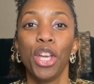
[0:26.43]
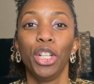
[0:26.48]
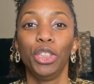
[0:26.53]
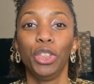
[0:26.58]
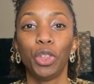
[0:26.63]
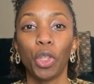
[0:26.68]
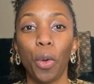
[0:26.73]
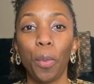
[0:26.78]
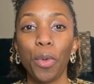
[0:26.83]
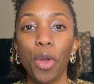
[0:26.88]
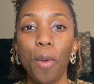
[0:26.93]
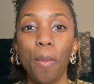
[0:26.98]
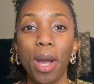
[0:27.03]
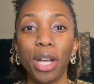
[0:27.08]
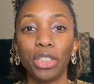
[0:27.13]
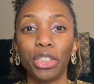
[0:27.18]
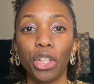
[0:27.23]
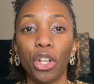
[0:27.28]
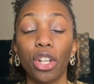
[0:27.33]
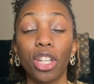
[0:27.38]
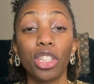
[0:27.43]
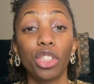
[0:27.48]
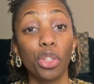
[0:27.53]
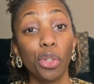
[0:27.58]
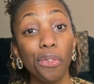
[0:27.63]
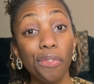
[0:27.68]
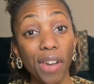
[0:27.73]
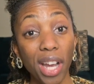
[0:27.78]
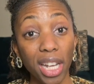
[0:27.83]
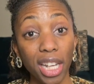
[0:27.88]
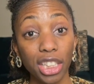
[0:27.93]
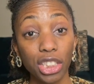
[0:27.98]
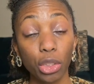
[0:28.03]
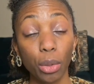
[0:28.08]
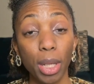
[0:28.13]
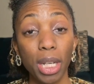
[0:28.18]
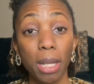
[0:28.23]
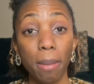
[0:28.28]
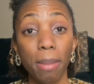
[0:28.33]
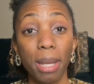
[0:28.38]
Join me on my journey to
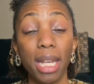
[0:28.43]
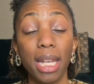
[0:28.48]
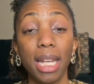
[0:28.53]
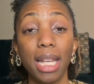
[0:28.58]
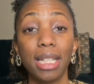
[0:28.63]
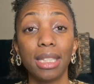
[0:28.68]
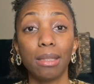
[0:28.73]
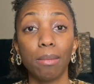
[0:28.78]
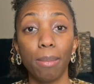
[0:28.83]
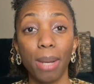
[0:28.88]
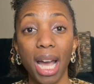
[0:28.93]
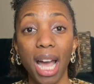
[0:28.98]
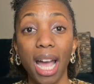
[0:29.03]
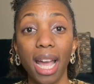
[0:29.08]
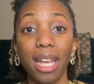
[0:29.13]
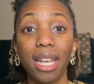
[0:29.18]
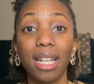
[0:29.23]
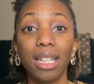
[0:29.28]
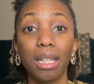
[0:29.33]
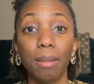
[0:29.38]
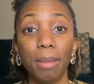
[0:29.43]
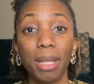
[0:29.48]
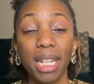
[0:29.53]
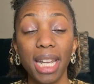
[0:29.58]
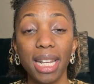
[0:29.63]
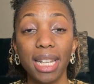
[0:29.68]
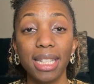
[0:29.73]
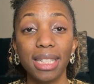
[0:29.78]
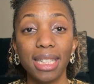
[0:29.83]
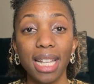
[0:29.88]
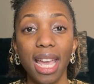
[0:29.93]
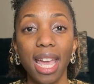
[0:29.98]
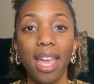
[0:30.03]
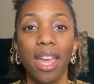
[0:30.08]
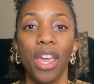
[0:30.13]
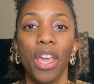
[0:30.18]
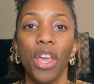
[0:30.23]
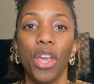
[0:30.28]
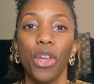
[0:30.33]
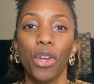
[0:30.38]
financial independence by eliminating debt,
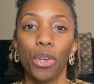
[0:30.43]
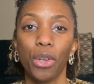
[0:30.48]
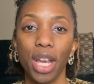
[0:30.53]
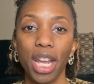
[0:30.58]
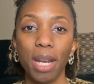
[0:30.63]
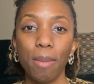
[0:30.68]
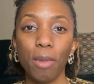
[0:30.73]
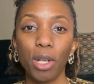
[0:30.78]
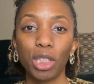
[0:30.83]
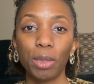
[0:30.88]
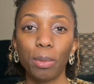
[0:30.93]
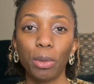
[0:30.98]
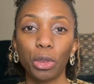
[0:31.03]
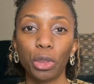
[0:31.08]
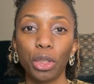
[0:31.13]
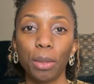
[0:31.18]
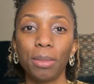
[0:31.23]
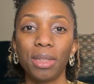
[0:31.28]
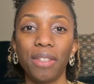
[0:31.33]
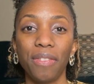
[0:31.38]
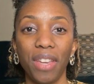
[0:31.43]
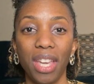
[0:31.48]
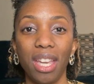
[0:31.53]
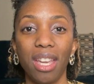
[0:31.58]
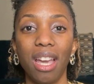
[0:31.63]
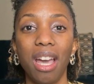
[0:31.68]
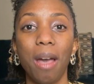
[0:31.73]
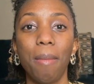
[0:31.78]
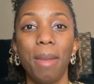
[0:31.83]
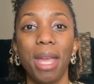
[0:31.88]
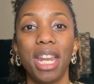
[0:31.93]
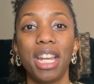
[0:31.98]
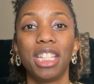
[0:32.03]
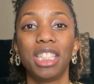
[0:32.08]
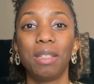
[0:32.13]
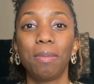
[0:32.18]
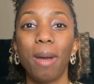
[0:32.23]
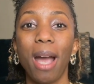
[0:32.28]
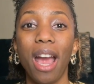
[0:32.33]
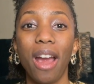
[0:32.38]
creating multiple streams of income, and
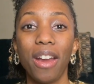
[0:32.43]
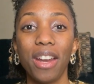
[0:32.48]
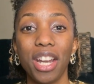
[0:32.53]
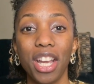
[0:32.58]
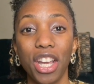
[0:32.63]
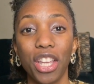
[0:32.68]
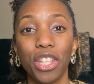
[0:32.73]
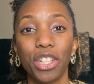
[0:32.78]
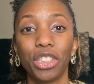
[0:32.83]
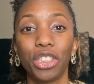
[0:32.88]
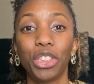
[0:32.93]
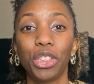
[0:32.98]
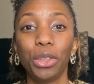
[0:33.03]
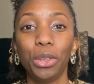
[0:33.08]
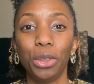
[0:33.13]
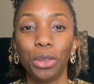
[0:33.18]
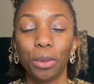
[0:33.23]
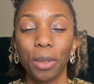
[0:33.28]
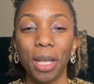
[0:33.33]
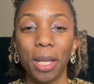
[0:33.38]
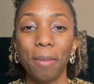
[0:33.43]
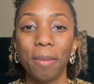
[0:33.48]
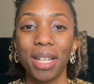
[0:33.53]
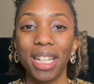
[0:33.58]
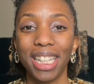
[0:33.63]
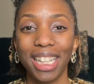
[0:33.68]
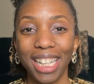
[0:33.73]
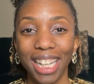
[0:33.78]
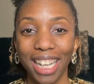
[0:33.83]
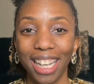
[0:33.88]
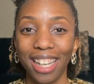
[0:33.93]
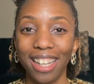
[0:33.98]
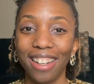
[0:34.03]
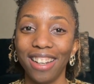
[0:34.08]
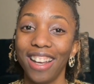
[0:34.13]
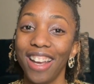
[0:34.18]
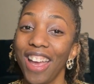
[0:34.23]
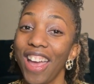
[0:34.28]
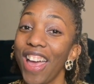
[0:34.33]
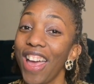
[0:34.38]
inspiring others to dream again.
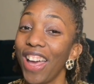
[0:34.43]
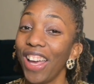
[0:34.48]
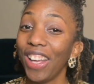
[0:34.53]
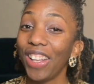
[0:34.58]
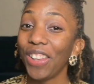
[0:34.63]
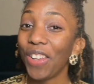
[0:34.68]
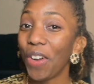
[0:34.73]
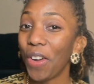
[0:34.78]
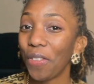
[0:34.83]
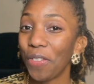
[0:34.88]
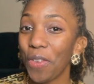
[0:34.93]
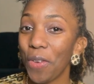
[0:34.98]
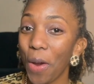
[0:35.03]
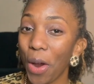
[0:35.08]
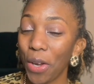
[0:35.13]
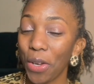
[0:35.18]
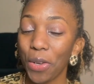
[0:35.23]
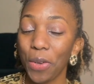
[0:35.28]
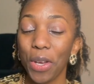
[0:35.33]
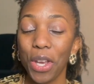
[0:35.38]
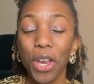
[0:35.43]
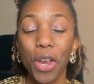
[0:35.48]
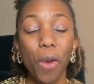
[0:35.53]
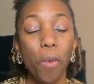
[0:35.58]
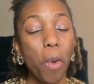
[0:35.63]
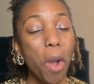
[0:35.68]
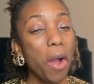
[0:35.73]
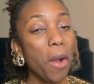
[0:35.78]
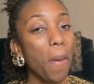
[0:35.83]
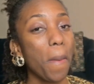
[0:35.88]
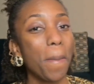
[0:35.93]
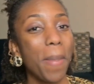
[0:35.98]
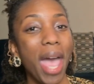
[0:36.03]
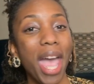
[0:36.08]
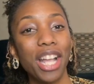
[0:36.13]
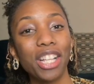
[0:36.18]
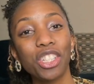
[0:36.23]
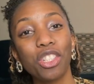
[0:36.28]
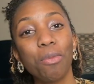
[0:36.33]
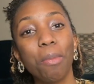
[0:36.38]
Hello, if you are new here, welcome
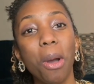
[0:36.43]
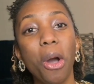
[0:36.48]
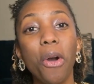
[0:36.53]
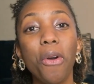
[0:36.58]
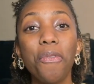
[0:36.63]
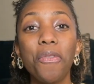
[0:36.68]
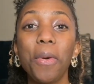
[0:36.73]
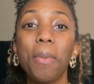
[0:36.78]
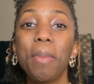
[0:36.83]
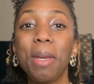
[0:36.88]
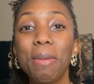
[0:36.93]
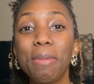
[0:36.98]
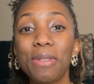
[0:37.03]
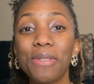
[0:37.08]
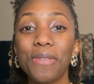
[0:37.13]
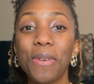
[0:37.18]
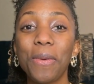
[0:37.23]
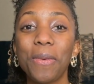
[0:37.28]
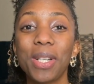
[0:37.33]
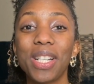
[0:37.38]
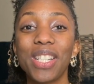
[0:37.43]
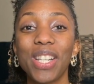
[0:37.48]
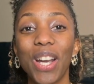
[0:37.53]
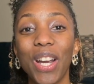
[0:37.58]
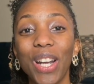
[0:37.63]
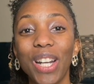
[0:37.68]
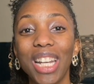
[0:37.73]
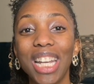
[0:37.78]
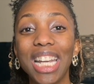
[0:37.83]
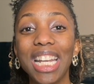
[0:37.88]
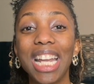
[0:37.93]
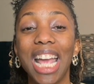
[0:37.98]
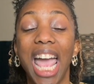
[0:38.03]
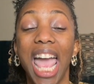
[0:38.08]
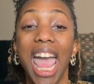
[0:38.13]
back to my hopeful peeps for returning.